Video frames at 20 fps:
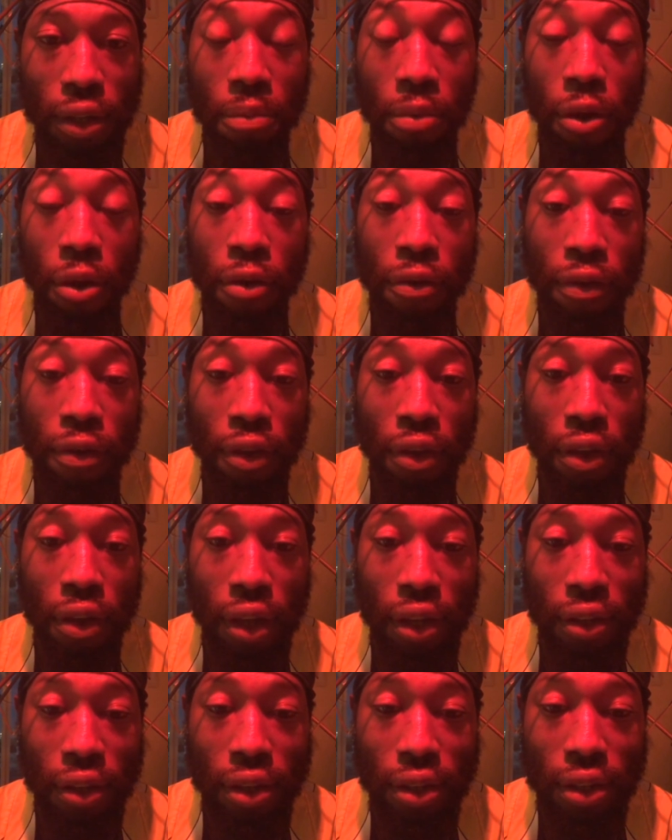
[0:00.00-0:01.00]
beautiful
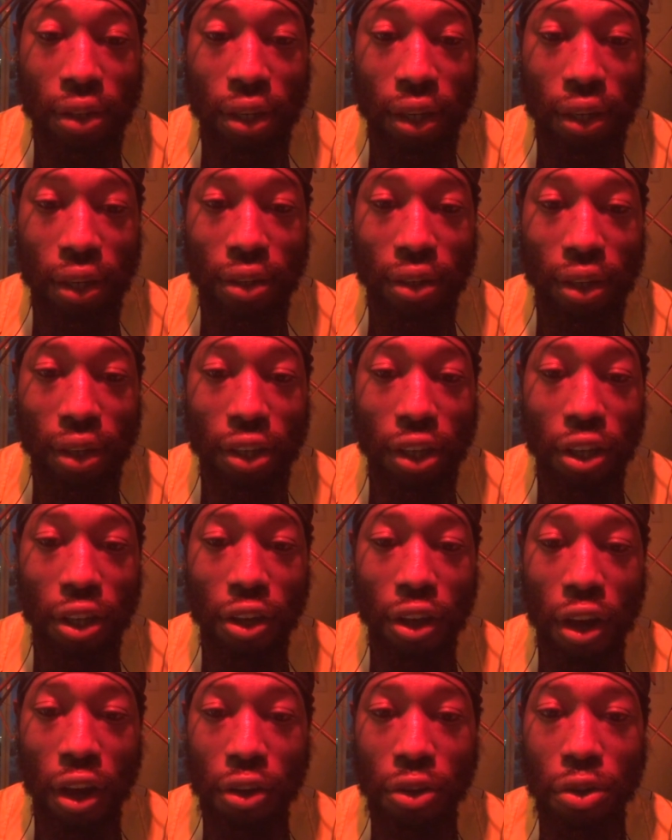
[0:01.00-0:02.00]
thing to see such a
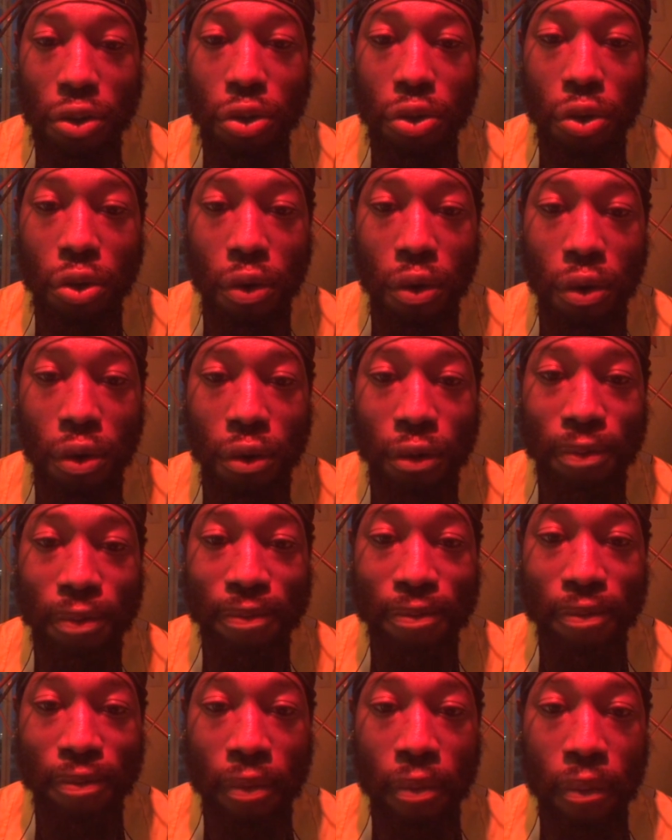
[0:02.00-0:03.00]
young soul
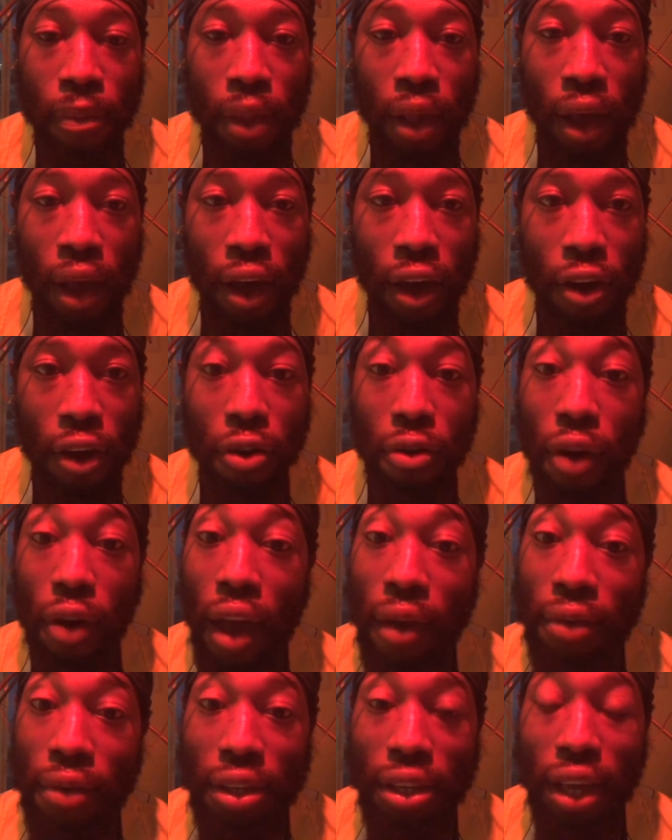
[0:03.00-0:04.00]

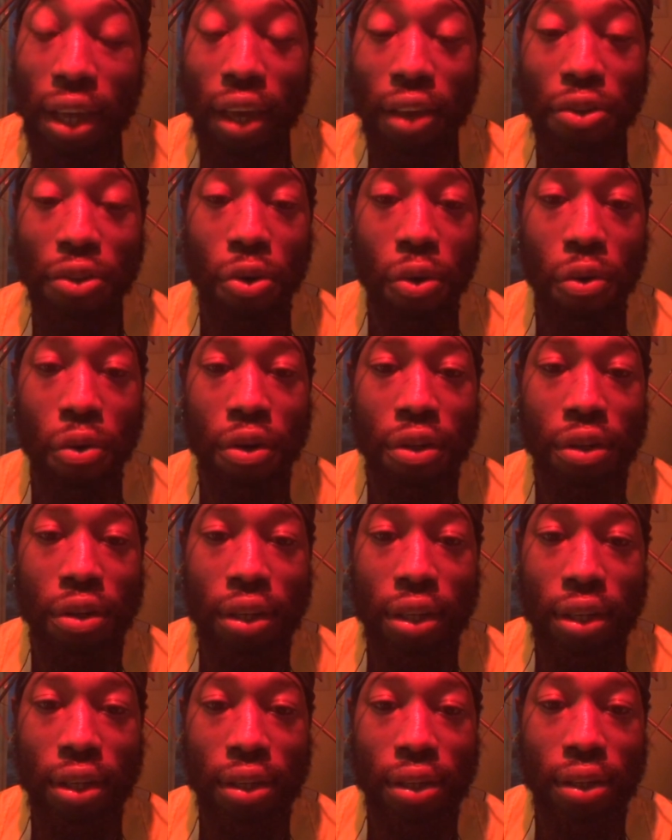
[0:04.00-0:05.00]
gravitate
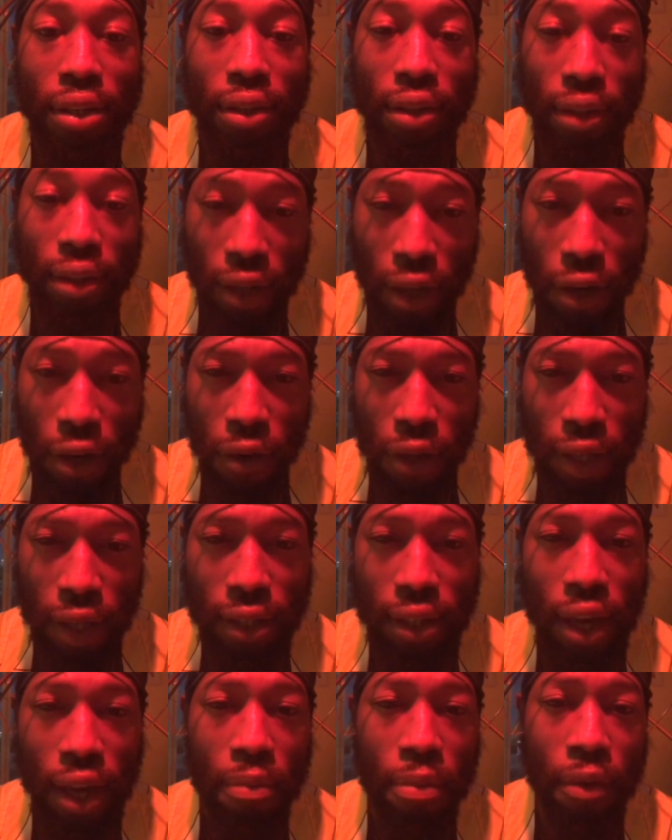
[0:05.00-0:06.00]
towards this,
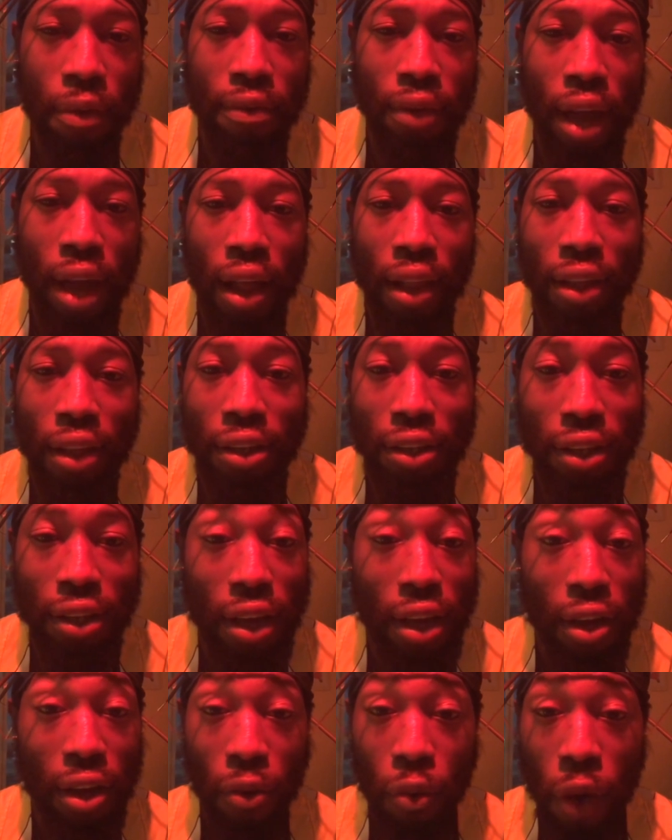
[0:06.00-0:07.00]
these type of knowledge,
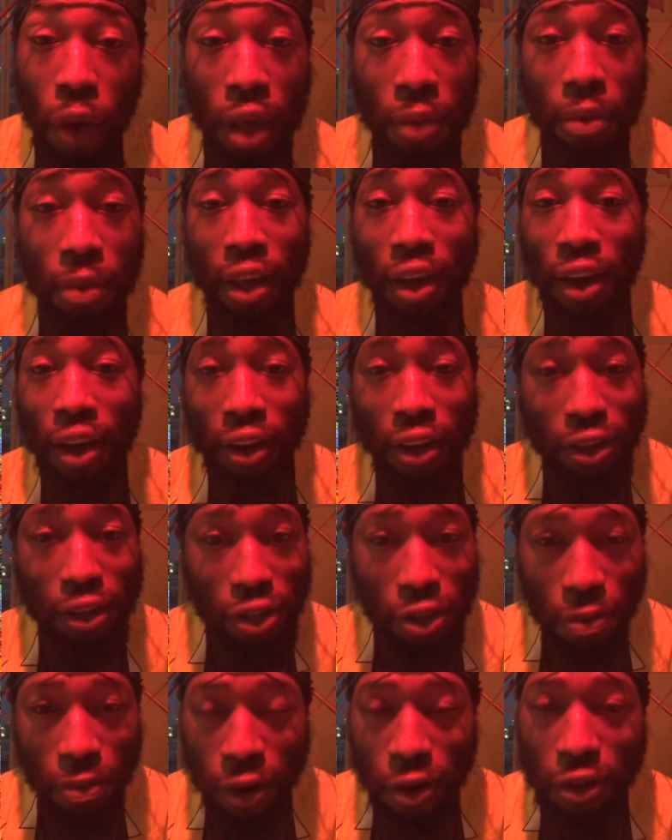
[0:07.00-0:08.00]
way beyond
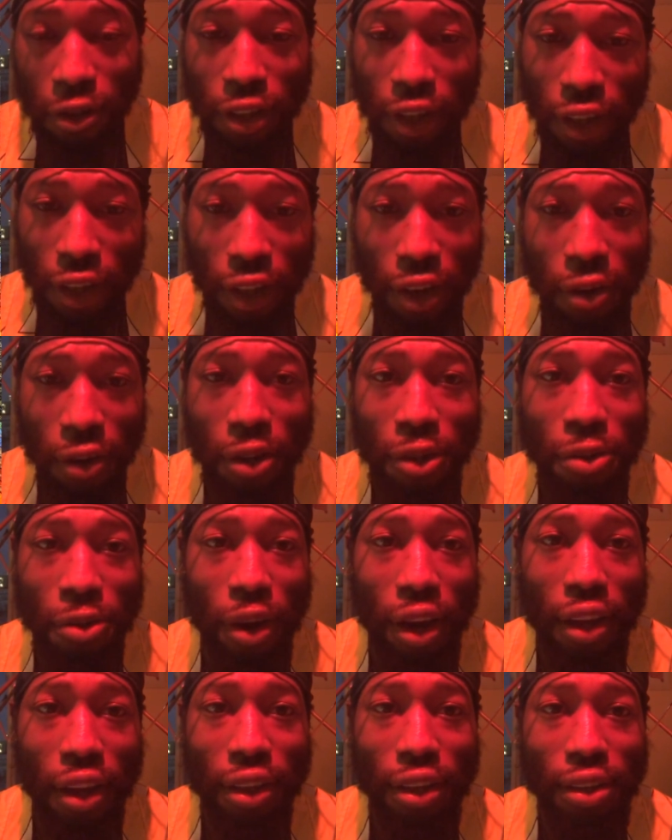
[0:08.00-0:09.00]
conspiracy theories,
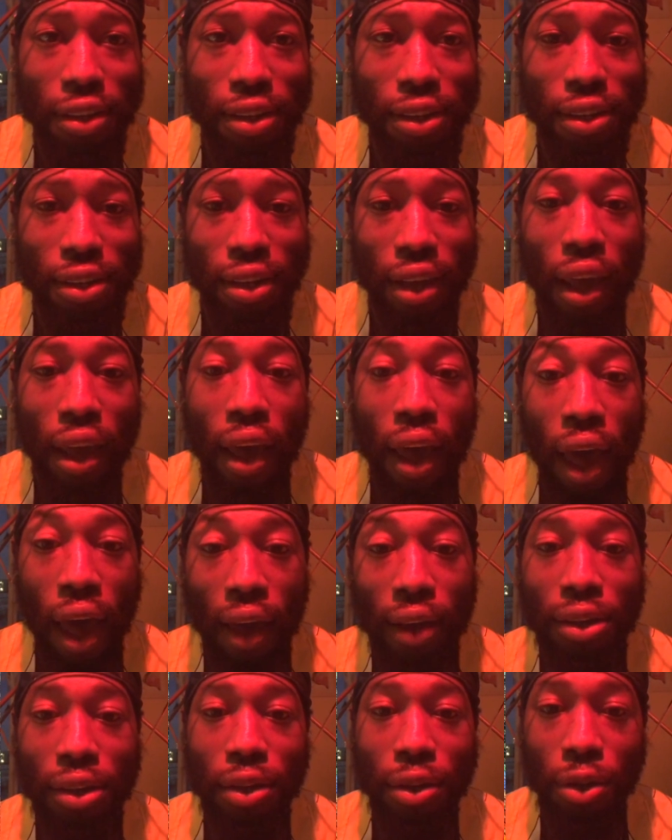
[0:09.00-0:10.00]
right? This is
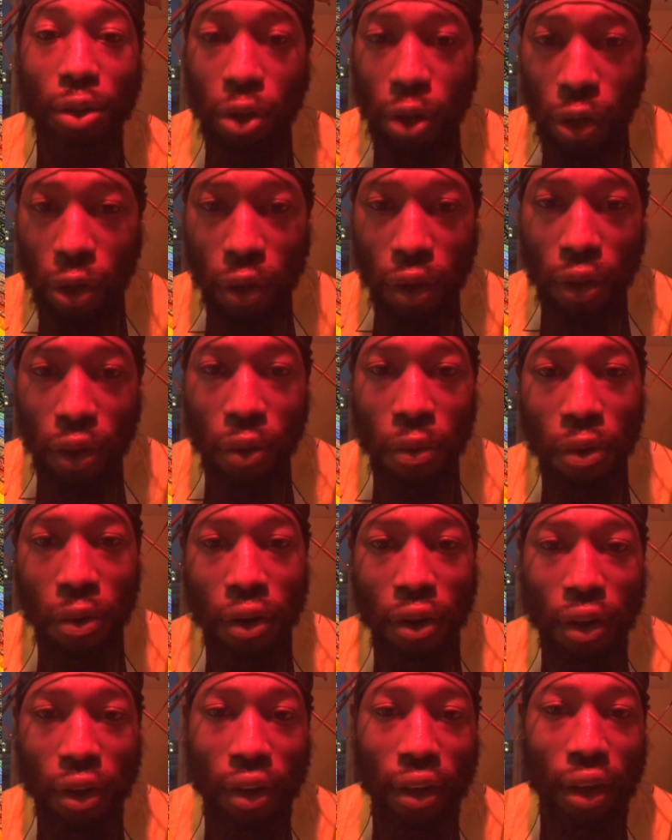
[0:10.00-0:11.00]
actually doing the
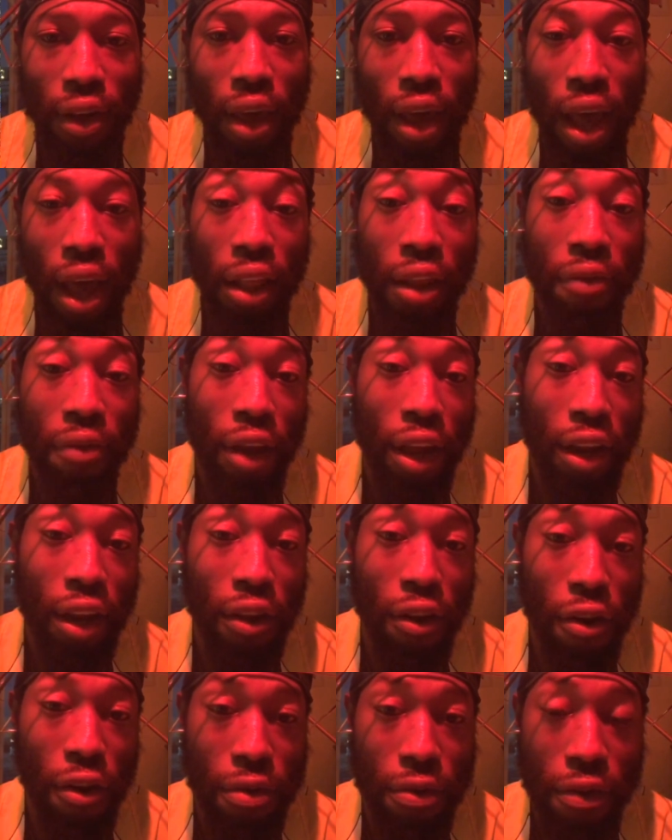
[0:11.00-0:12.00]
work,
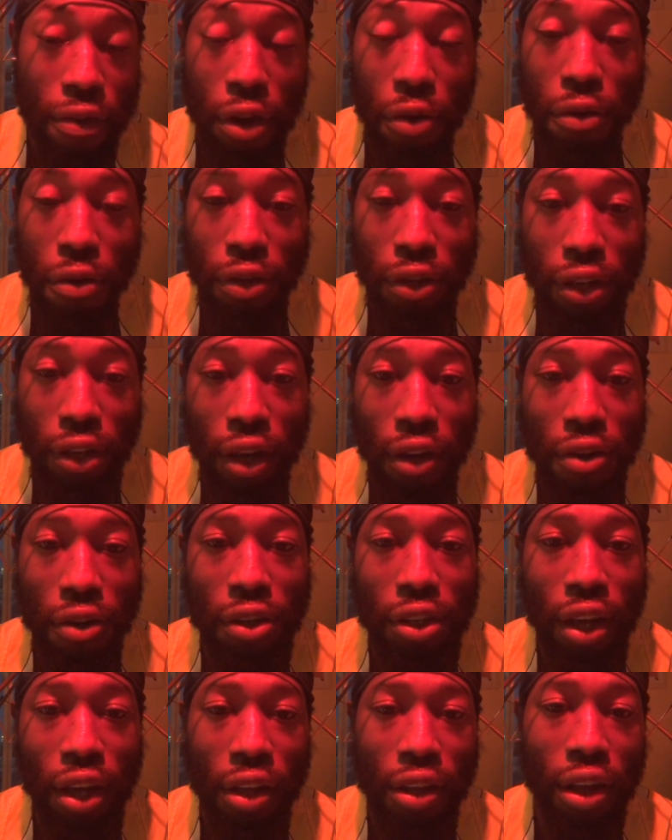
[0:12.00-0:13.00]
elevating your frequency,
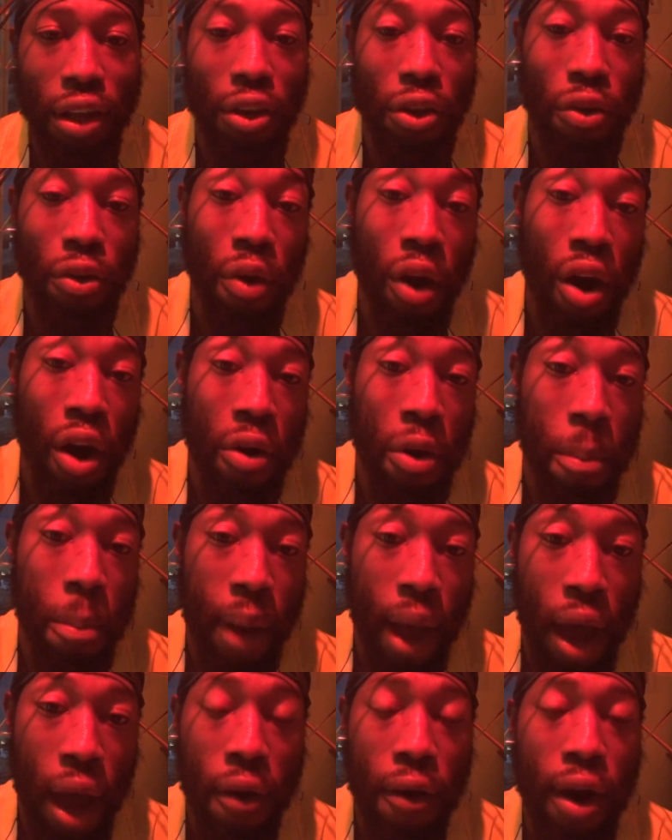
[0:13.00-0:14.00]
understanding that you are a
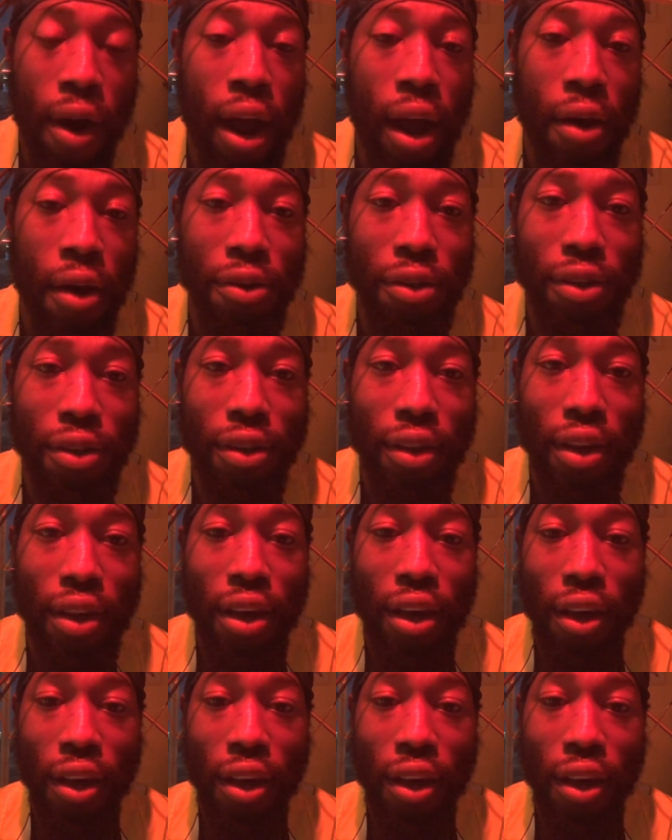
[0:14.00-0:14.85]
powerhouse.